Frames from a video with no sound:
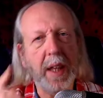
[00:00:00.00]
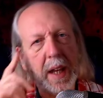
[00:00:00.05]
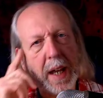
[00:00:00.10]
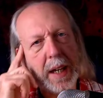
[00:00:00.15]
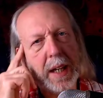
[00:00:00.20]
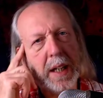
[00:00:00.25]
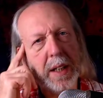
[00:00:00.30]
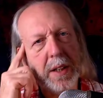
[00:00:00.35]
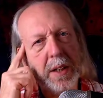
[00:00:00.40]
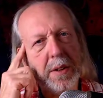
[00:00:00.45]

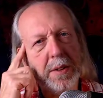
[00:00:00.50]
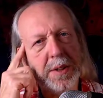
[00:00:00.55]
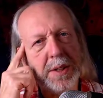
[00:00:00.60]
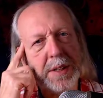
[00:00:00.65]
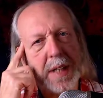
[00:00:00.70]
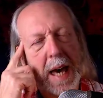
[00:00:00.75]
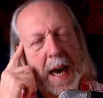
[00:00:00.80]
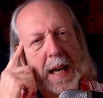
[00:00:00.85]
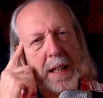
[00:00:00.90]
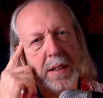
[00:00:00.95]
And then I can
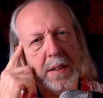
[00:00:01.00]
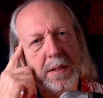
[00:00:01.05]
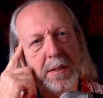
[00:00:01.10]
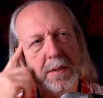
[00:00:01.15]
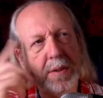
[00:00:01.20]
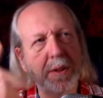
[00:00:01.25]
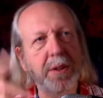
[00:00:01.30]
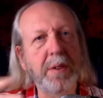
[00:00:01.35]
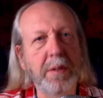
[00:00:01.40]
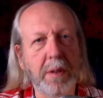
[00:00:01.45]
use
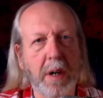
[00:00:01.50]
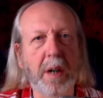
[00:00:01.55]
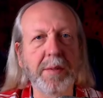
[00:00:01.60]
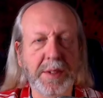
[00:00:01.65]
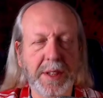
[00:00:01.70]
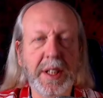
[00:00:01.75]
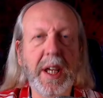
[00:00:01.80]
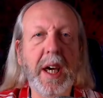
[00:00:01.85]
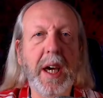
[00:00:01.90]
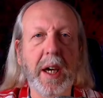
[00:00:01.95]
that
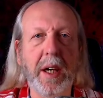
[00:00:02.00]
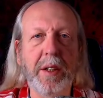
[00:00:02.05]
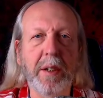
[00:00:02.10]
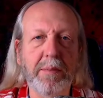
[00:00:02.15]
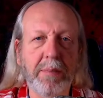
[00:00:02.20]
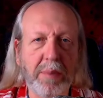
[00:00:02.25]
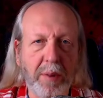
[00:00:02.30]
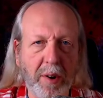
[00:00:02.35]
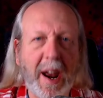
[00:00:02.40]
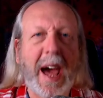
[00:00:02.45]
throughout the
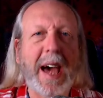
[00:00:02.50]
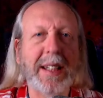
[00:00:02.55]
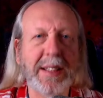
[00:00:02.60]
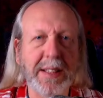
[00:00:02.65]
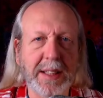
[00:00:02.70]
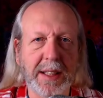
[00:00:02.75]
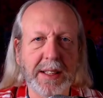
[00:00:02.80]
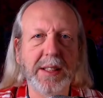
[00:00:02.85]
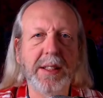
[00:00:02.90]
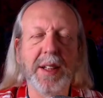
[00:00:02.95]
day to
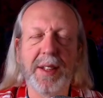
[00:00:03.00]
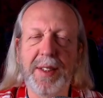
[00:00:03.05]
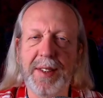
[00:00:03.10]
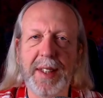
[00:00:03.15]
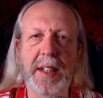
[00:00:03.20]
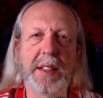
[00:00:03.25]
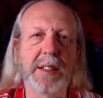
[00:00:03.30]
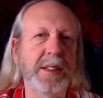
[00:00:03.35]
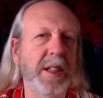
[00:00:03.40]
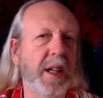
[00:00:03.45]
practice
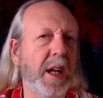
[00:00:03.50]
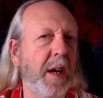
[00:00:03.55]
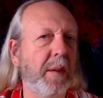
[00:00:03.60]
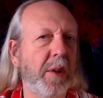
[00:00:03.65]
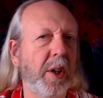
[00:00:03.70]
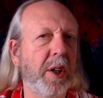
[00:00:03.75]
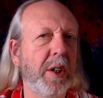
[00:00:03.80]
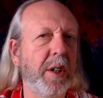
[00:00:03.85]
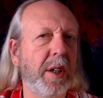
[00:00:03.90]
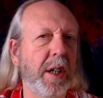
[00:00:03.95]
the things
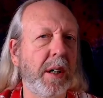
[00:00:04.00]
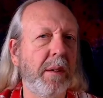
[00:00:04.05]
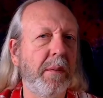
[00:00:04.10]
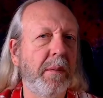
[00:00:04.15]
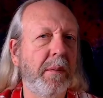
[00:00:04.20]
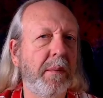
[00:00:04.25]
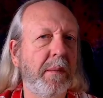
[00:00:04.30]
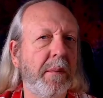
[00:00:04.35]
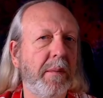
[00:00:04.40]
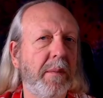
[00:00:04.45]
that I'm
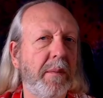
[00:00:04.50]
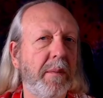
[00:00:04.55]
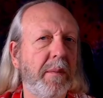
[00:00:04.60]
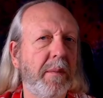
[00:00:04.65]
learning.